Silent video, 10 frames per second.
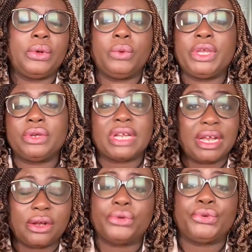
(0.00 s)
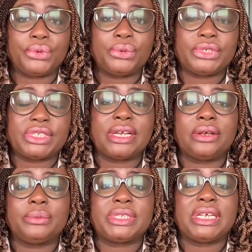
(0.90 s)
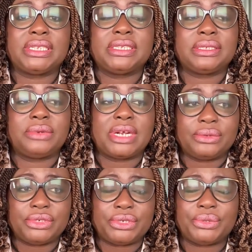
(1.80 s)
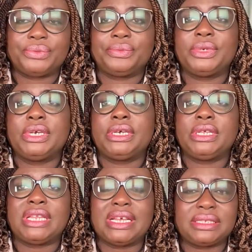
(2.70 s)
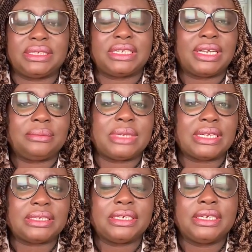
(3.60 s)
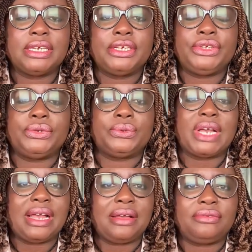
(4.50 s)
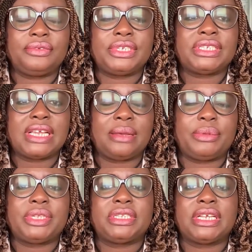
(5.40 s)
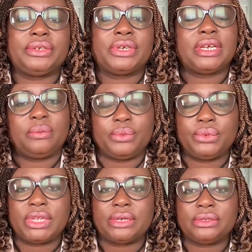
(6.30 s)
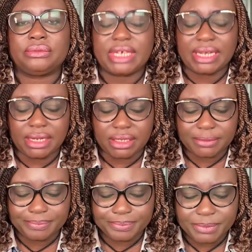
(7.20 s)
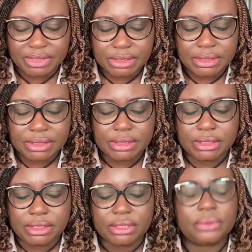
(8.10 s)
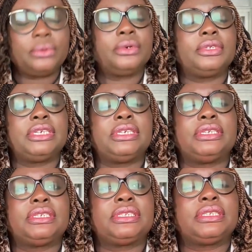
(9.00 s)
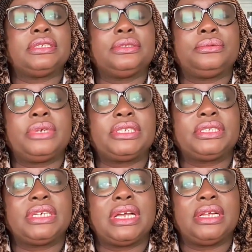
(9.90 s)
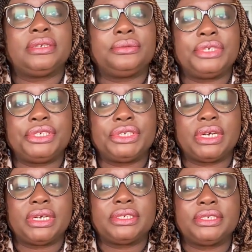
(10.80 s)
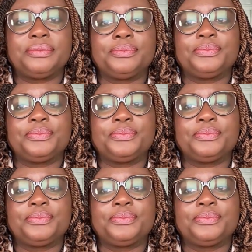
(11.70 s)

you can't control the circumstances around you. That's the time that you have these habits that you can pull out of the heart. The other one is the rest and recharge.